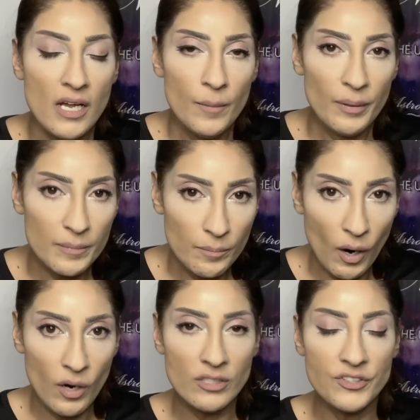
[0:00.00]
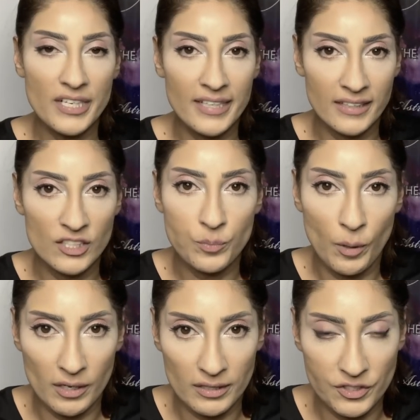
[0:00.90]
But Mars in this
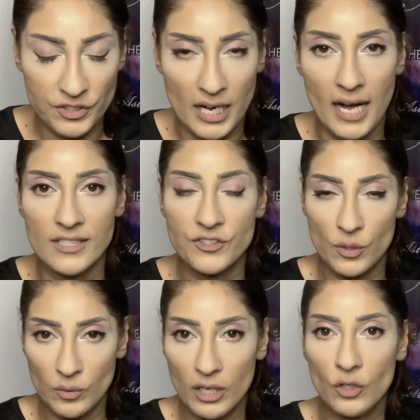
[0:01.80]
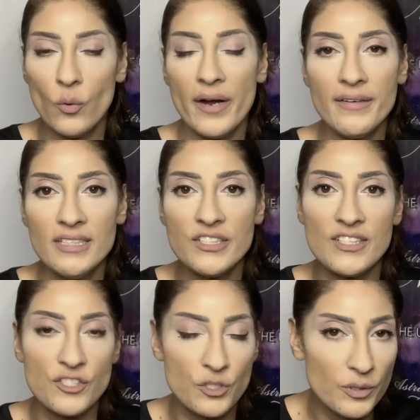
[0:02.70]
part of the sky. So Aquarius
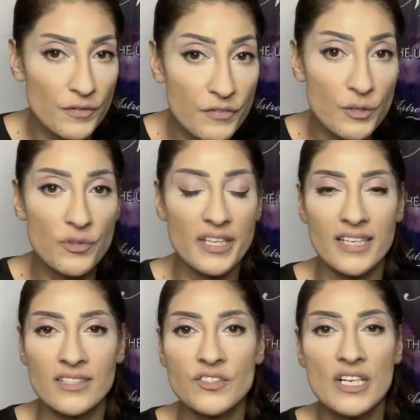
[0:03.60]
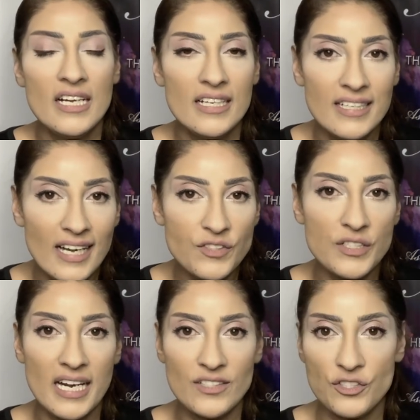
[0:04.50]
has to do with a few things. Yes,
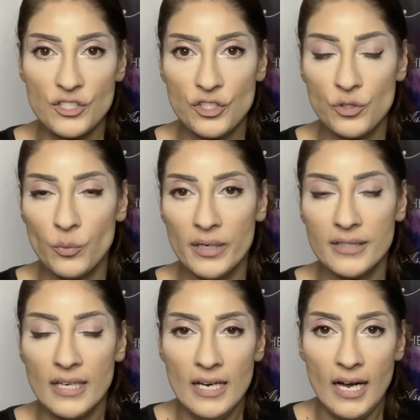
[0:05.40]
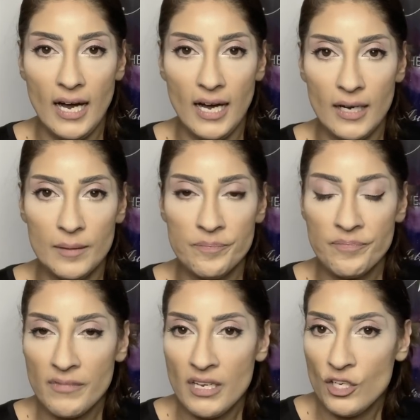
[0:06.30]
it has to do with. Um,
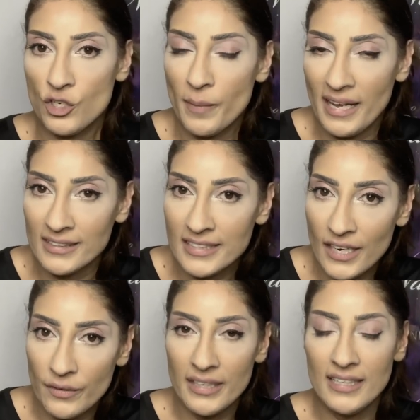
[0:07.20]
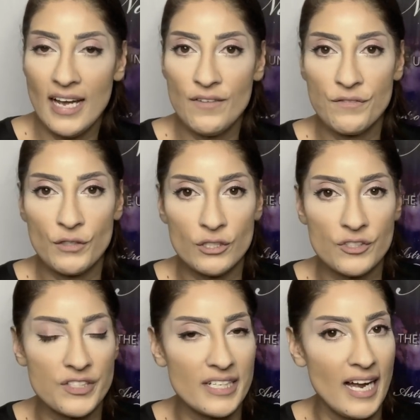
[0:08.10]
humanitarian
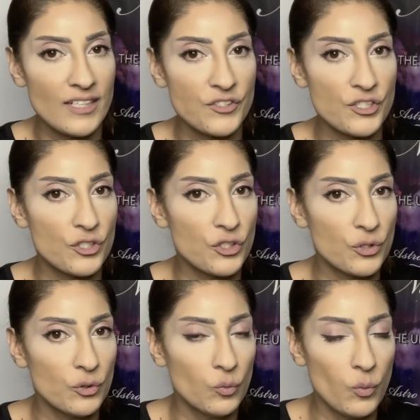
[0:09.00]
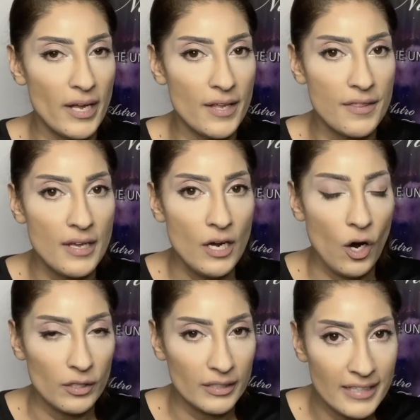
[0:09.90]
efforts. It has to do with
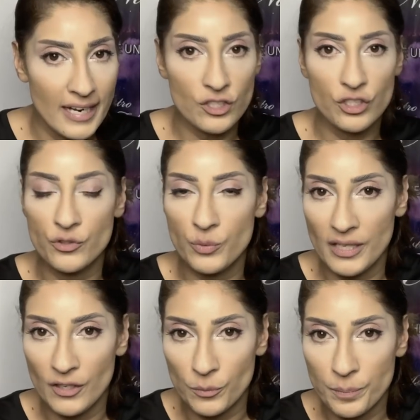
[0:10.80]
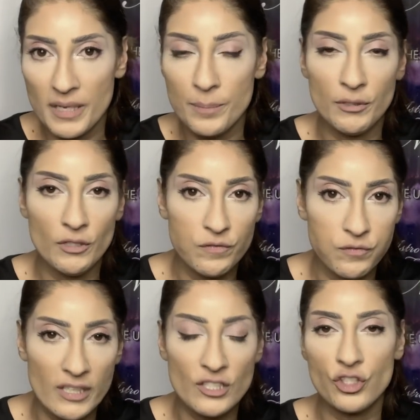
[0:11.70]
our connections with other people,
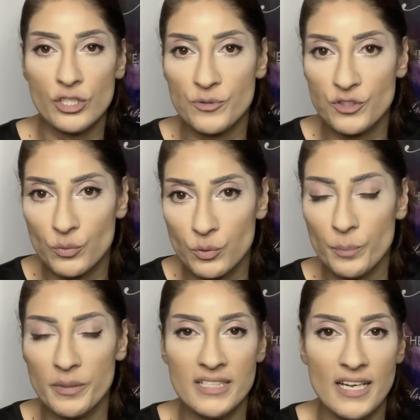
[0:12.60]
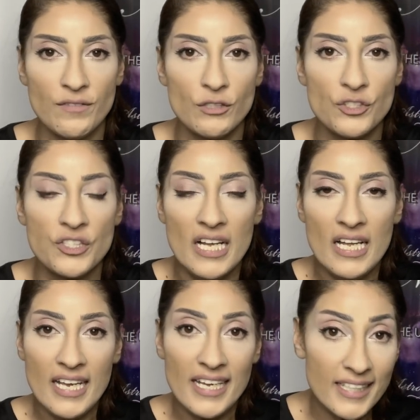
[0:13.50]
friendships, group endeavors.
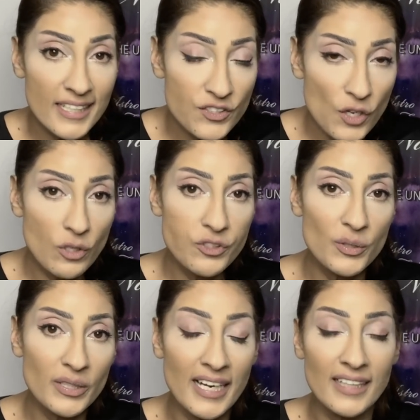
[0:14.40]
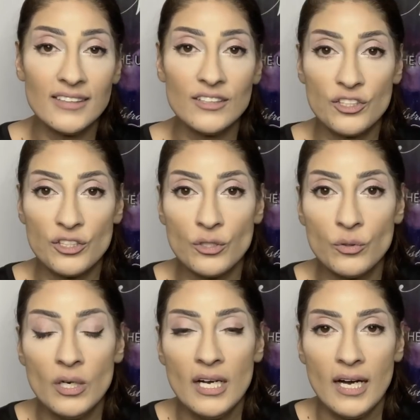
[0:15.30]
It is also connected
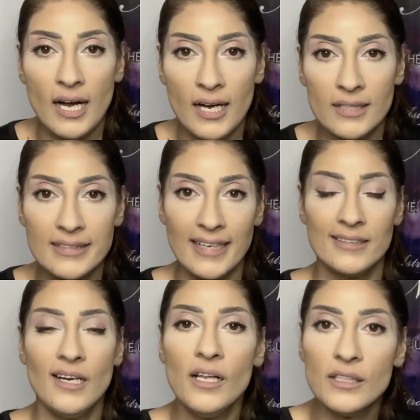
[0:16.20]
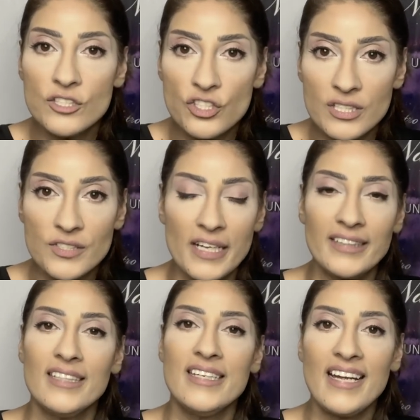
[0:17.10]
to uh, technologies,
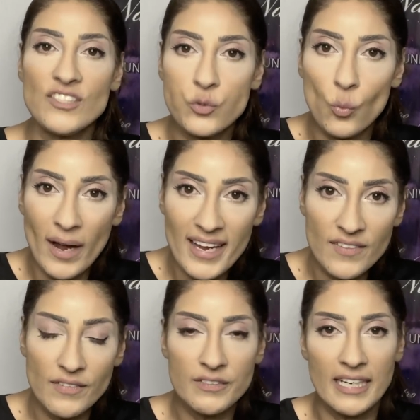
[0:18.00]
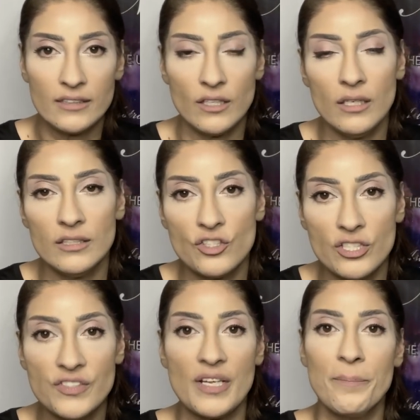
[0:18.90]
like the next wave of
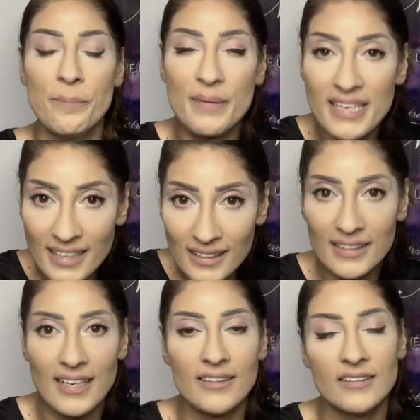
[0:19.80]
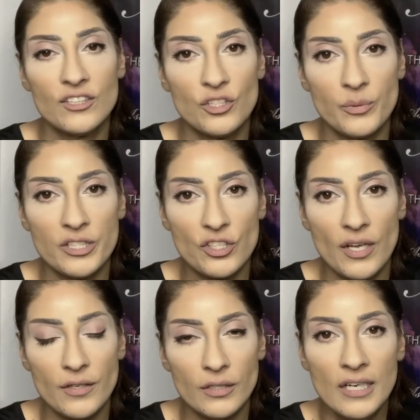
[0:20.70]
technologies, and being connected to each
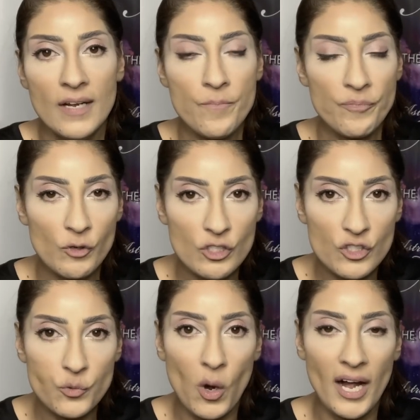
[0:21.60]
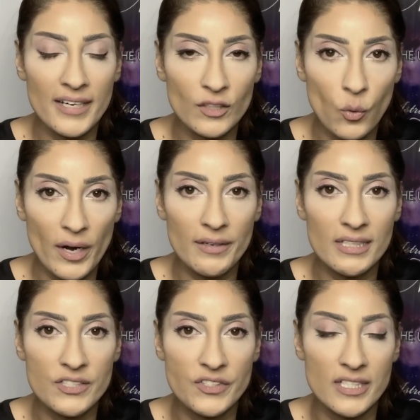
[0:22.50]
other, which is why
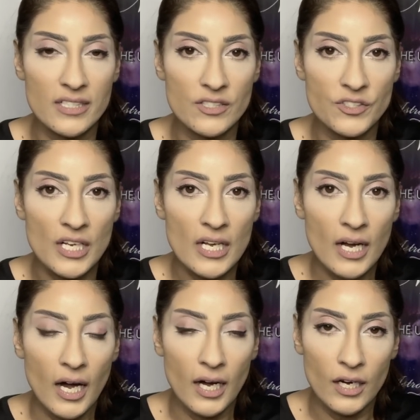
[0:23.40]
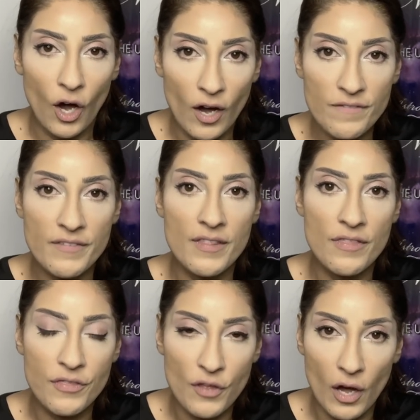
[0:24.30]
Aquarius is uh, often
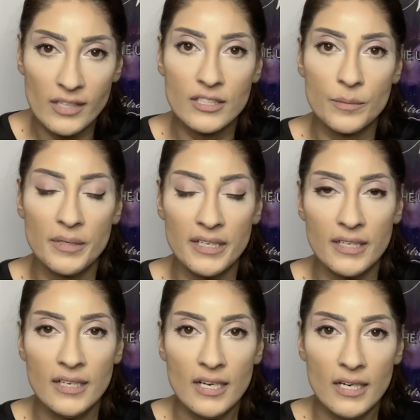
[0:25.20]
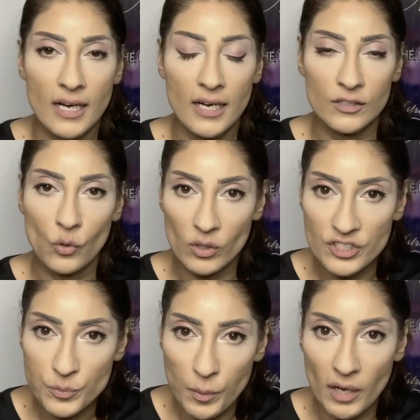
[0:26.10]
thought to be uh,
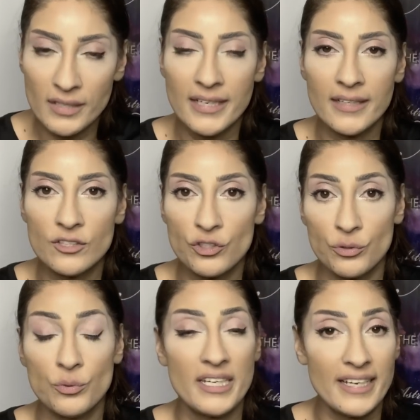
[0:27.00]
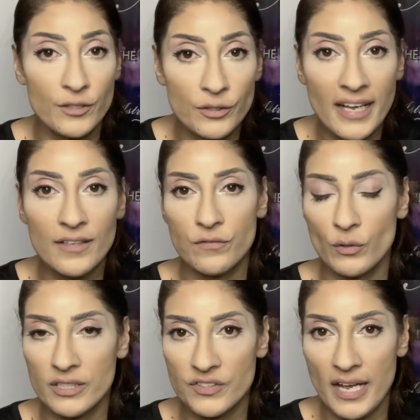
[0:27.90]
corresponding to the internet,
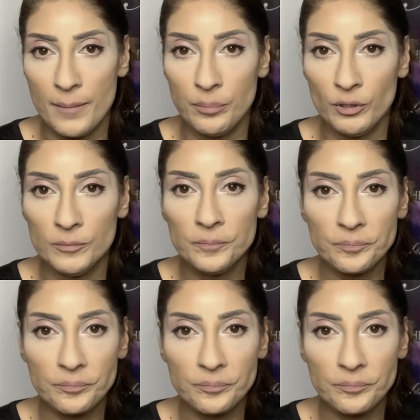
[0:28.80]
for example,